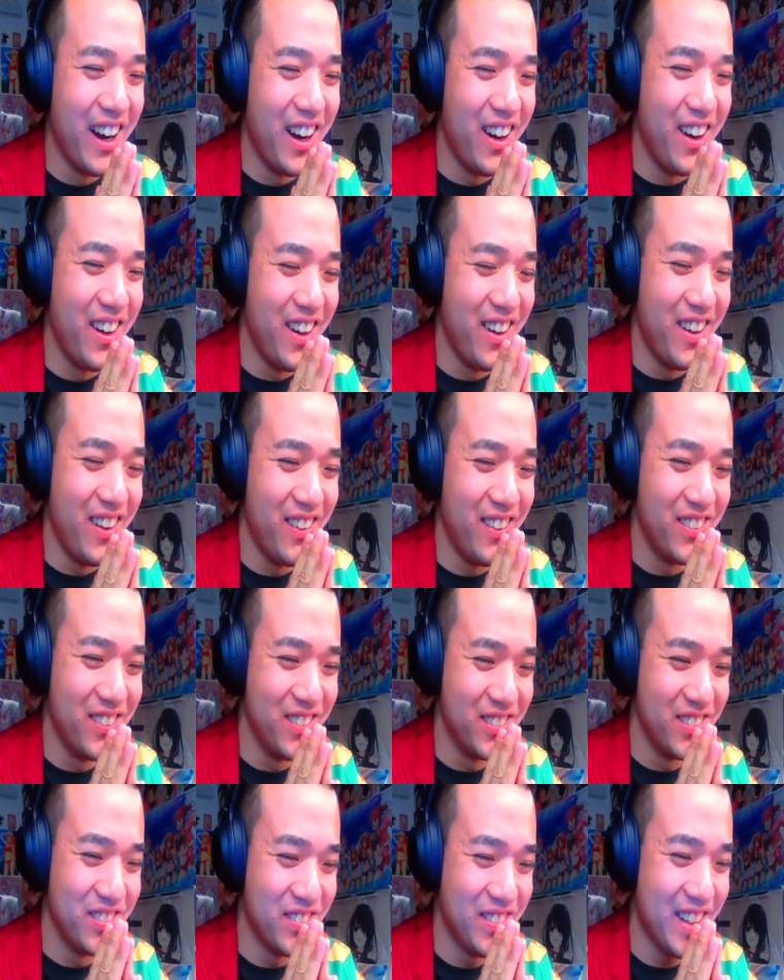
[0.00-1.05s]

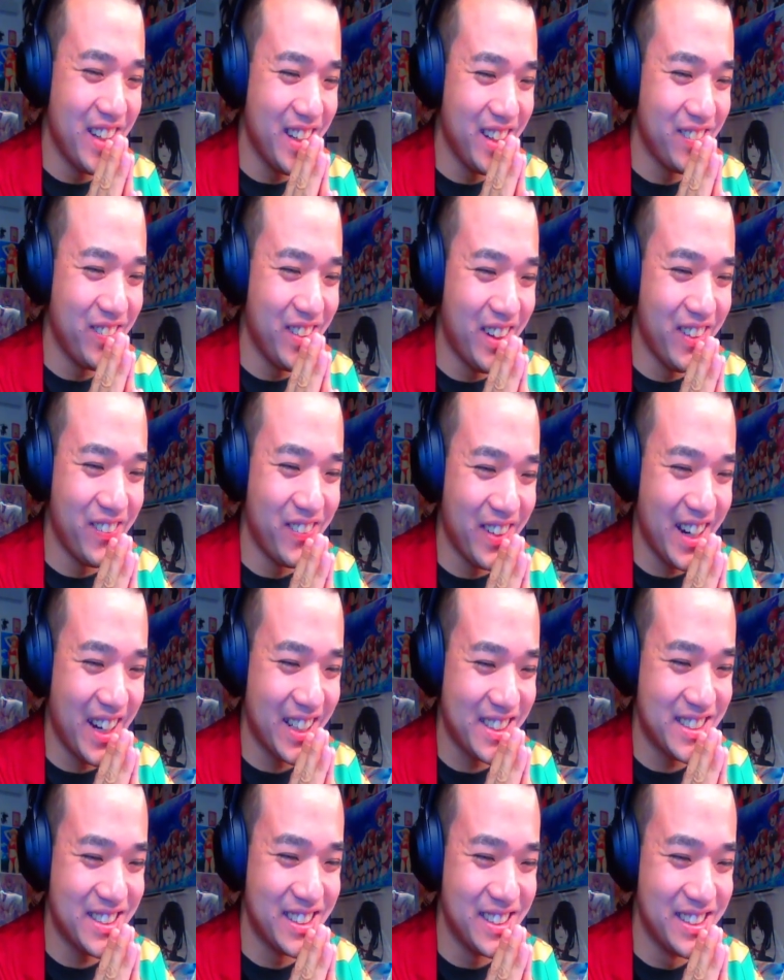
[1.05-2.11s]
oh, man, wow
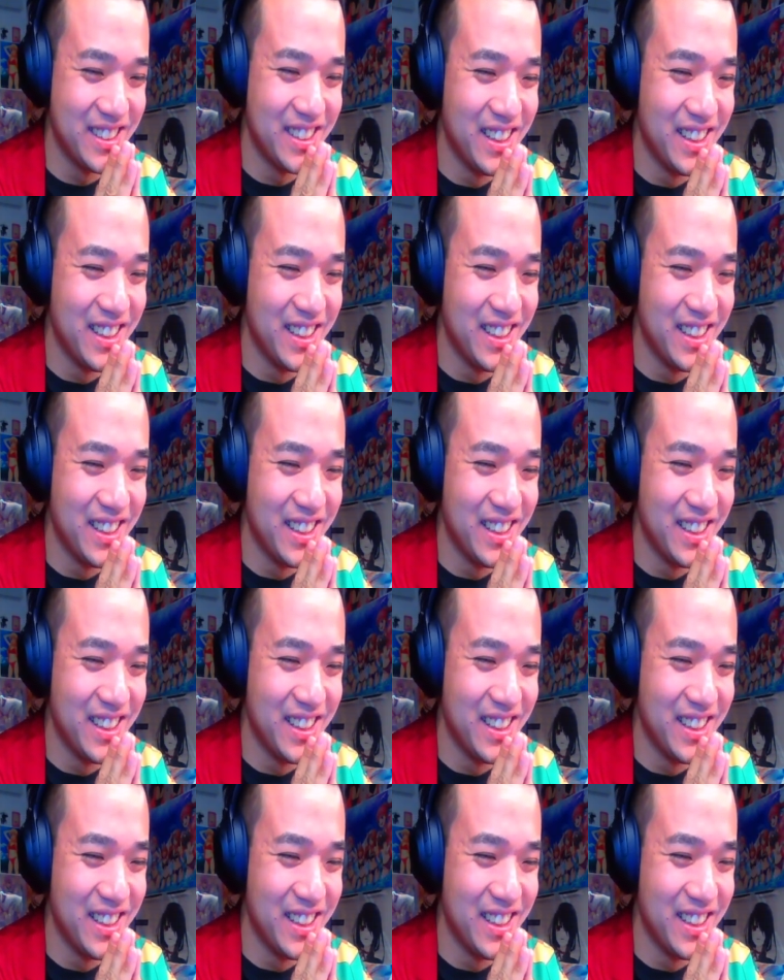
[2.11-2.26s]
reaction.